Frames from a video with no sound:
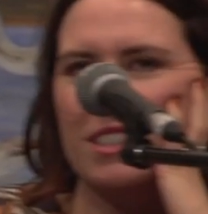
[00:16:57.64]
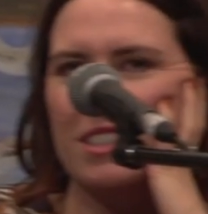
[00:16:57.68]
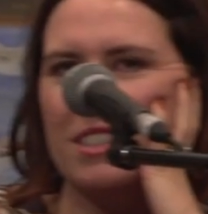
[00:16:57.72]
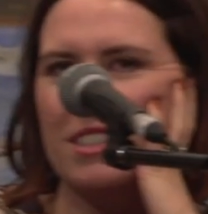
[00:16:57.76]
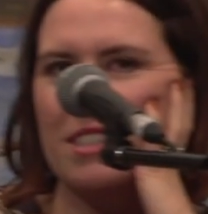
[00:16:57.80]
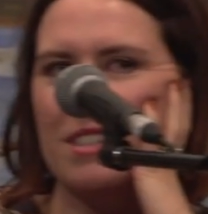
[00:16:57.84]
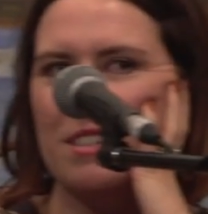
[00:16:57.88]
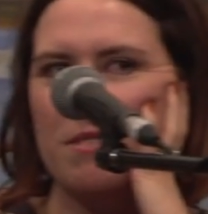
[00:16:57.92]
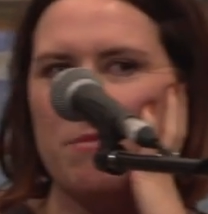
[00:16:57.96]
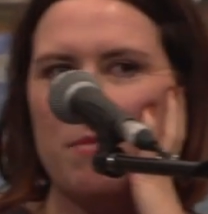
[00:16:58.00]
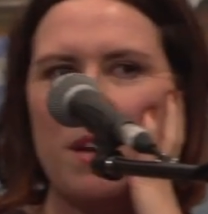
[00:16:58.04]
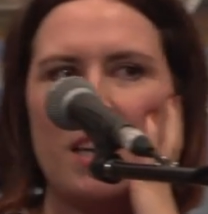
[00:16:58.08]

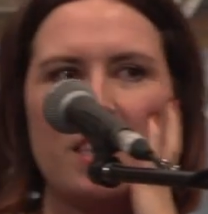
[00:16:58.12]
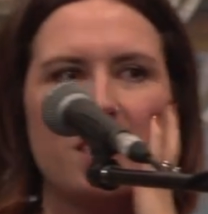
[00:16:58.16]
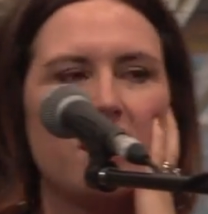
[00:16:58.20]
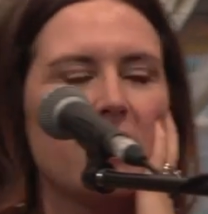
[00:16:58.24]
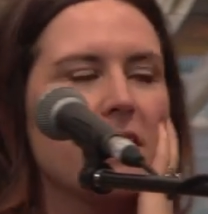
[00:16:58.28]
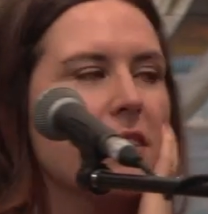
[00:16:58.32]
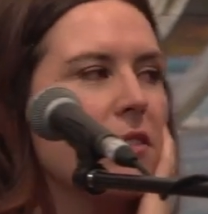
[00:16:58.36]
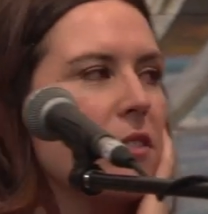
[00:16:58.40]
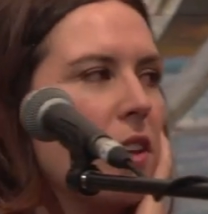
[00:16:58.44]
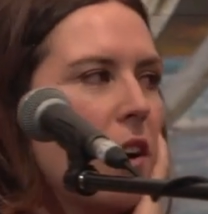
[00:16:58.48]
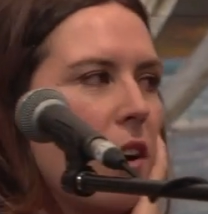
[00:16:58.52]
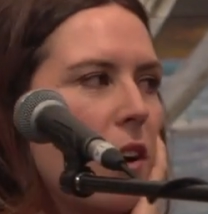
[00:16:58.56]
just the magic
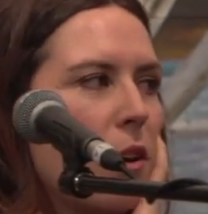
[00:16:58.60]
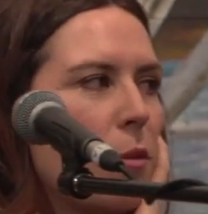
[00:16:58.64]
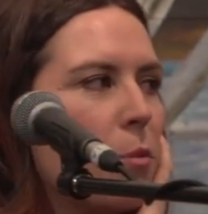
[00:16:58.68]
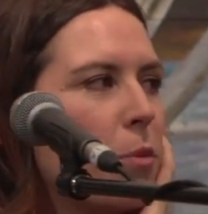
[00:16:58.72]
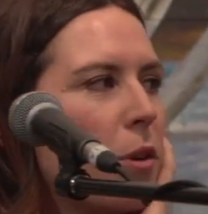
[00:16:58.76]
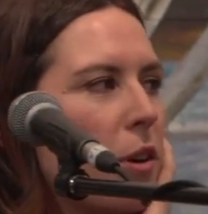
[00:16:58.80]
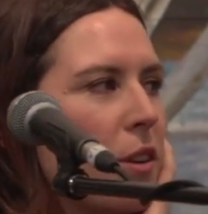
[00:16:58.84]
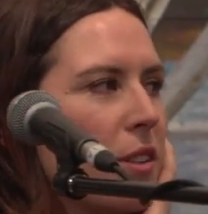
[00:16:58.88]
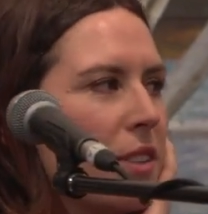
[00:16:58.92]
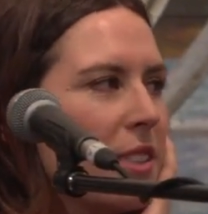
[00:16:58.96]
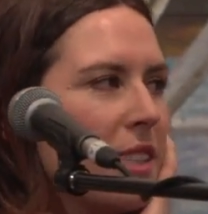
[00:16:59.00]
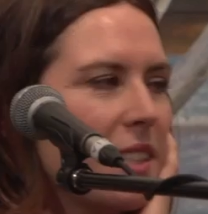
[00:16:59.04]
of the whole
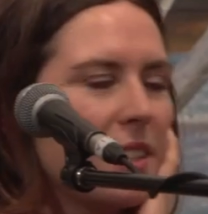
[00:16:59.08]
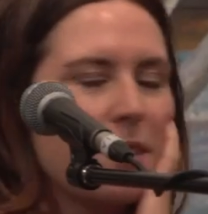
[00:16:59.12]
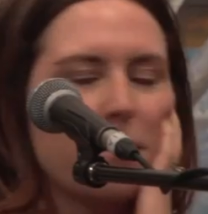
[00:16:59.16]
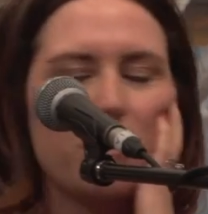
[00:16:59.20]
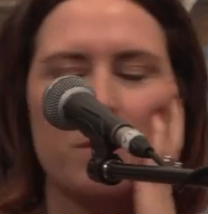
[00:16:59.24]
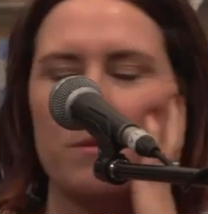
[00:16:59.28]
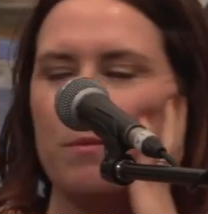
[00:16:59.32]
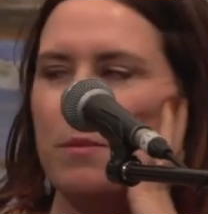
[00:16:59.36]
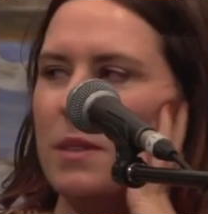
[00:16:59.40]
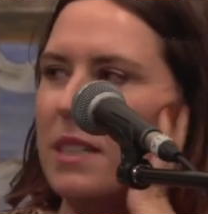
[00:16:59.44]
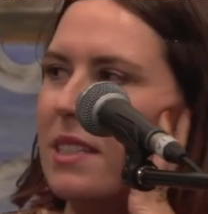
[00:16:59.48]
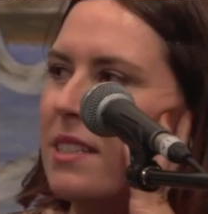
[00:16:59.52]
process
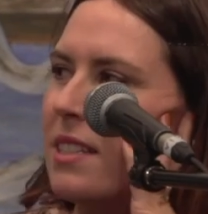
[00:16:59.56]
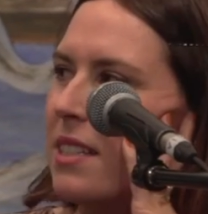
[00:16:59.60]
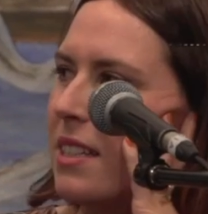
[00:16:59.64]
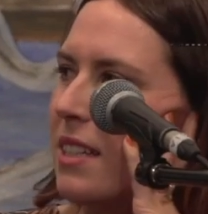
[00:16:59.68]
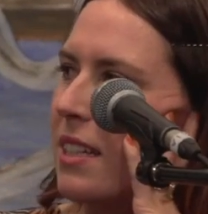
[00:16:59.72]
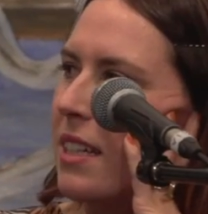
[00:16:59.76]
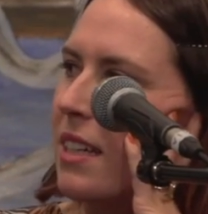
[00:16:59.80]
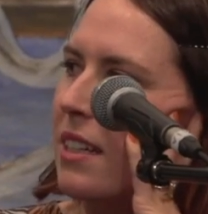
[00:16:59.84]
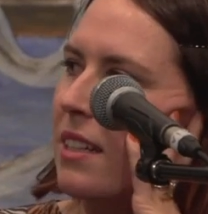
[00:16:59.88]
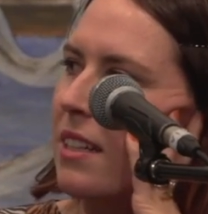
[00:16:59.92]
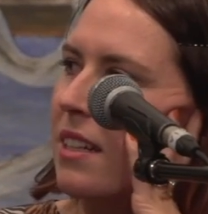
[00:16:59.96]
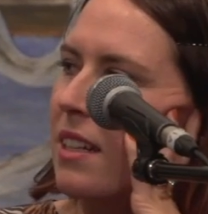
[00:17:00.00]
with
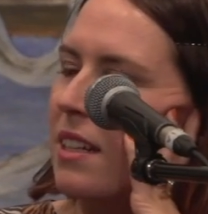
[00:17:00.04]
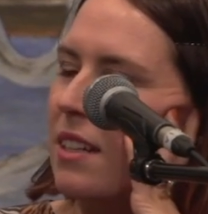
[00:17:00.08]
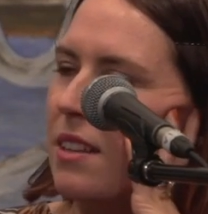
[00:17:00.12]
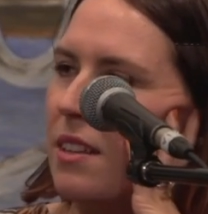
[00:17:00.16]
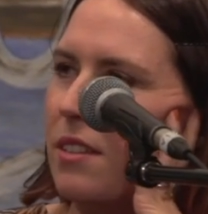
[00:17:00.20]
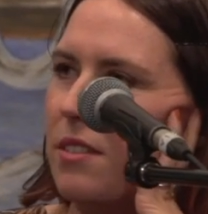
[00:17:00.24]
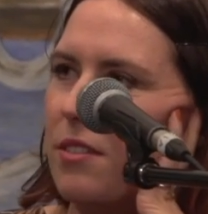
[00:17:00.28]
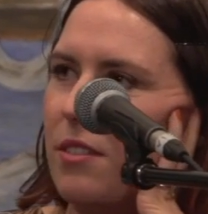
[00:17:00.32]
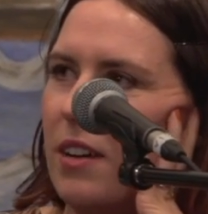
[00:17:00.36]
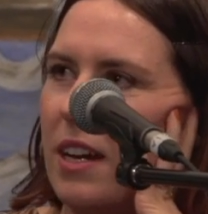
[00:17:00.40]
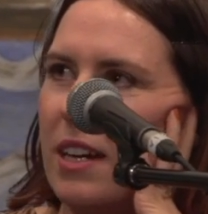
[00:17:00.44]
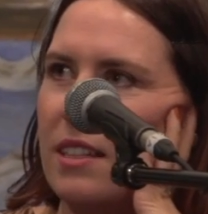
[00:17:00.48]
Missy, and the
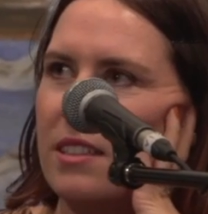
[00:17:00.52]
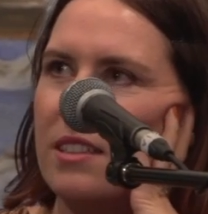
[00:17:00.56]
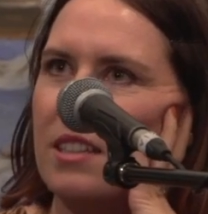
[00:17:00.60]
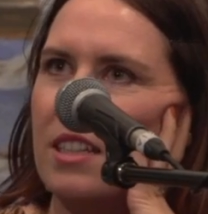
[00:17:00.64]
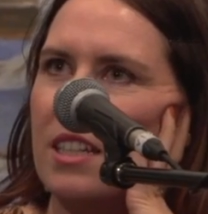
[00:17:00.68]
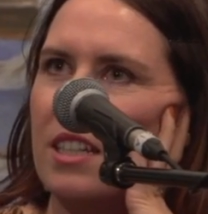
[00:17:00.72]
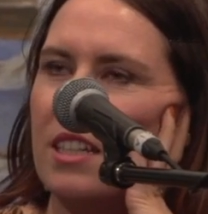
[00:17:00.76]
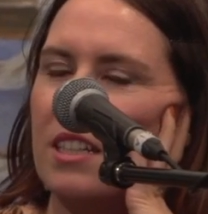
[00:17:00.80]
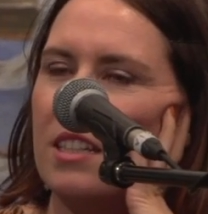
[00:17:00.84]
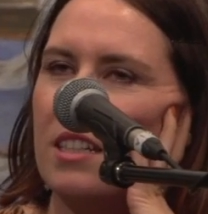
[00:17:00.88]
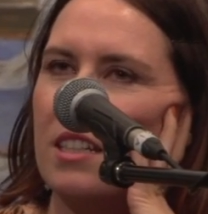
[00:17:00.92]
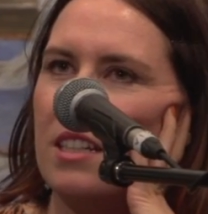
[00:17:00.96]
fact
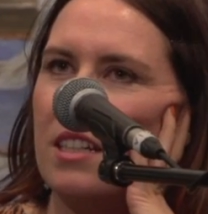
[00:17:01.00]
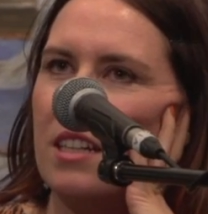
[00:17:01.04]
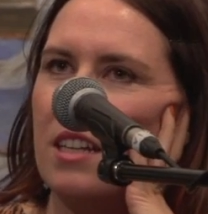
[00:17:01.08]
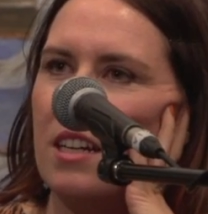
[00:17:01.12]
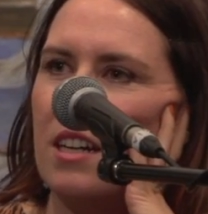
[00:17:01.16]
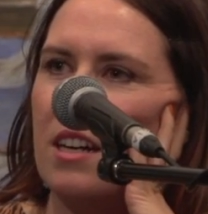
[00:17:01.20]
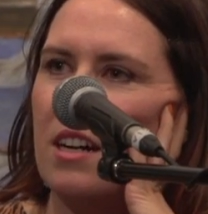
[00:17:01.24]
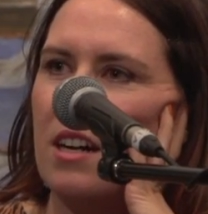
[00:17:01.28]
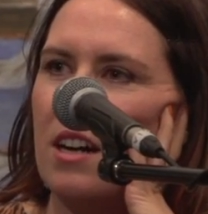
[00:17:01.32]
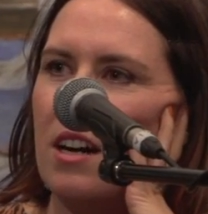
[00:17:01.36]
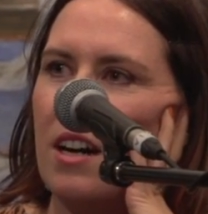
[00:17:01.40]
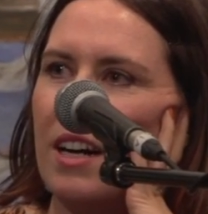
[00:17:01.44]
that
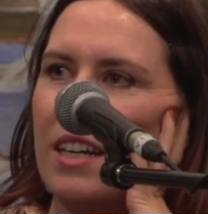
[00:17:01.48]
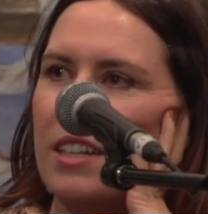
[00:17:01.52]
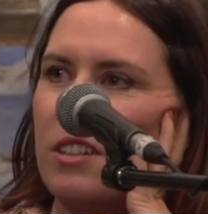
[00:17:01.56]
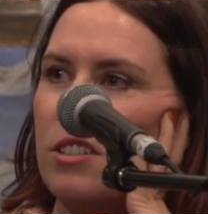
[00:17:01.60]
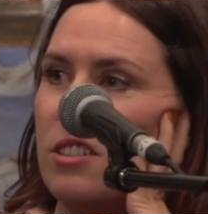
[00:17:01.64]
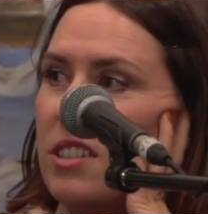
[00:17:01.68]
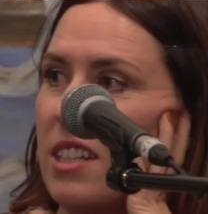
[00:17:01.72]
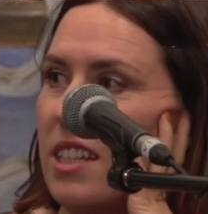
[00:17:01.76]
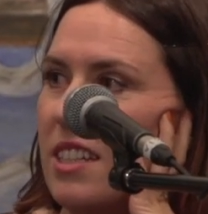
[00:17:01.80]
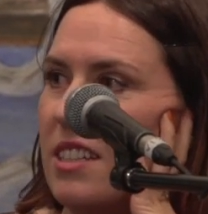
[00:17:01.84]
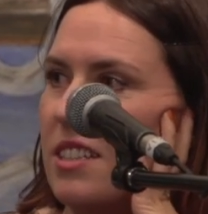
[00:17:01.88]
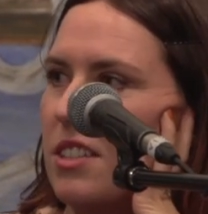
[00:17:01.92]
I
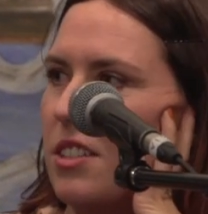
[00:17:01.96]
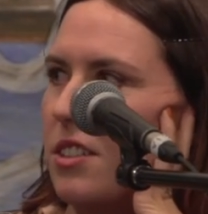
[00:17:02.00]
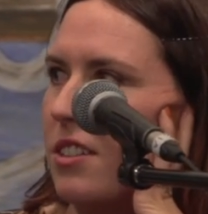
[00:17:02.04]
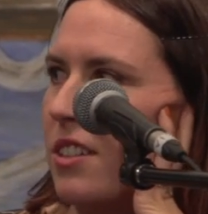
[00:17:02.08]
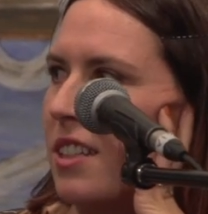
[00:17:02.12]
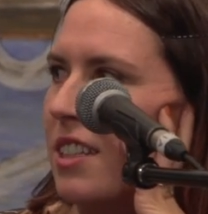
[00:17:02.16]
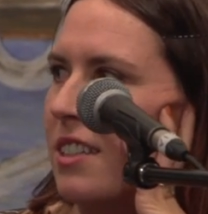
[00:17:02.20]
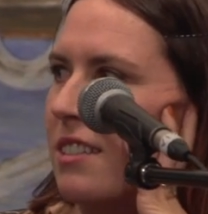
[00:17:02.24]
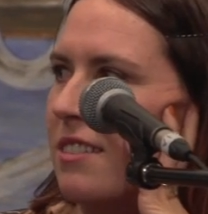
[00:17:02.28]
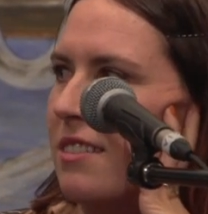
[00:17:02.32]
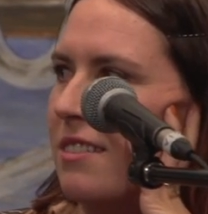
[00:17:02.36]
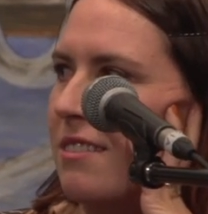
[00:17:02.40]
could enter
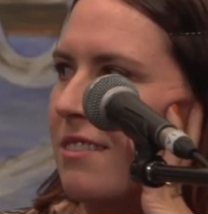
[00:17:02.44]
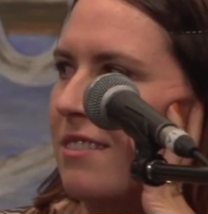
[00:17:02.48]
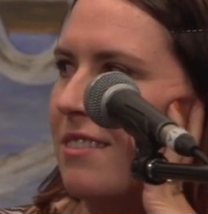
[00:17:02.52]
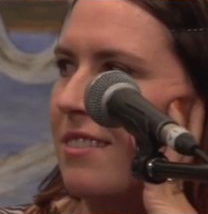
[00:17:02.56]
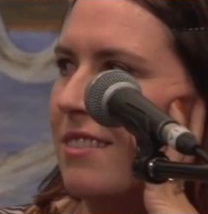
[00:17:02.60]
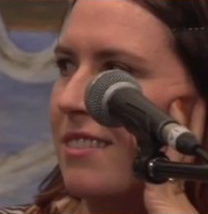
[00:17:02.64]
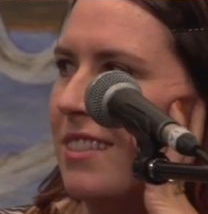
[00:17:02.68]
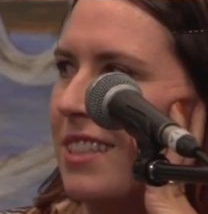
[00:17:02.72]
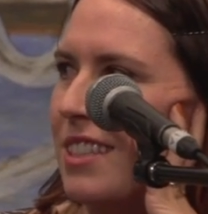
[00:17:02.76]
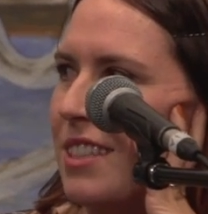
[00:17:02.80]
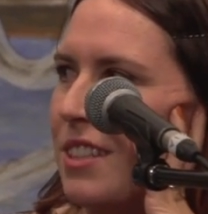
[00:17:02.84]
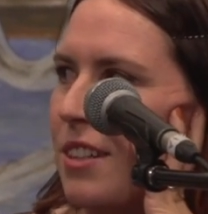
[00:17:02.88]
it.
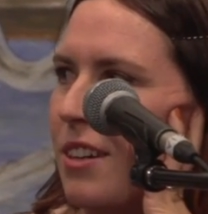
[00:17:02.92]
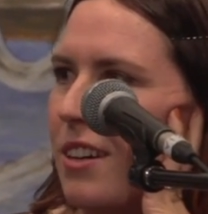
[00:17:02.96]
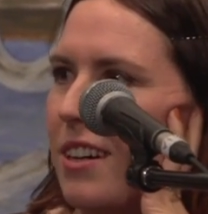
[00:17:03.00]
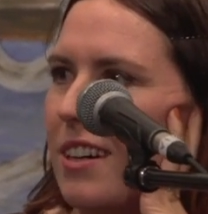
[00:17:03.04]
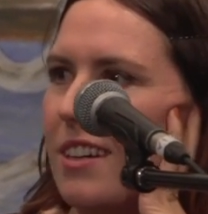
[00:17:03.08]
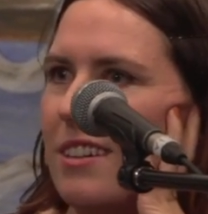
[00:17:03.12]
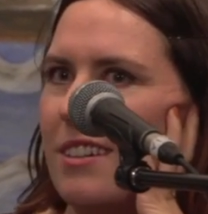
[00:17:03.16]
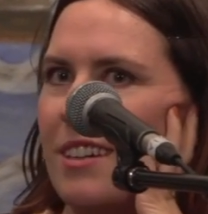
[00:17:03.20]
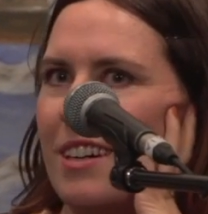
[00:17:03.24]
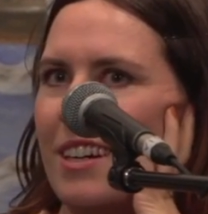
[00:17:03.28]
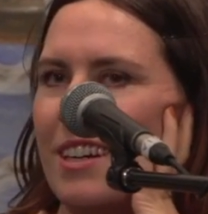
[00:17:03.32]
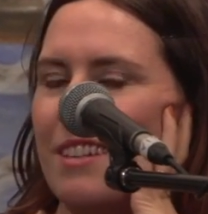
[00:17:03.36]
So
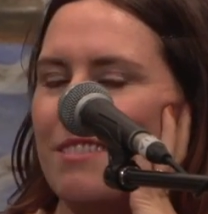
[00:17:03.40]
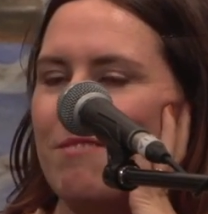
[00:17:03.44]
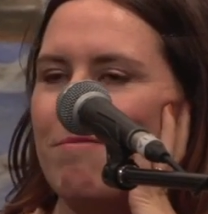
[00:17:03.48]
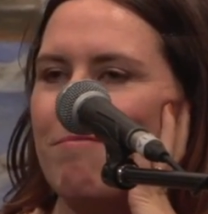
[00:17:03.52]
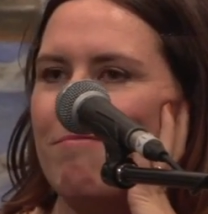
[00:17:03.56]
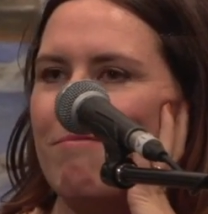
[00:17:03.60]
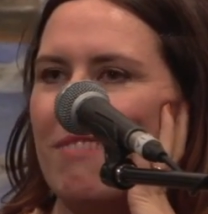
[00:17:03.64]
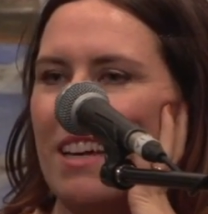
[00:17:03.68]
I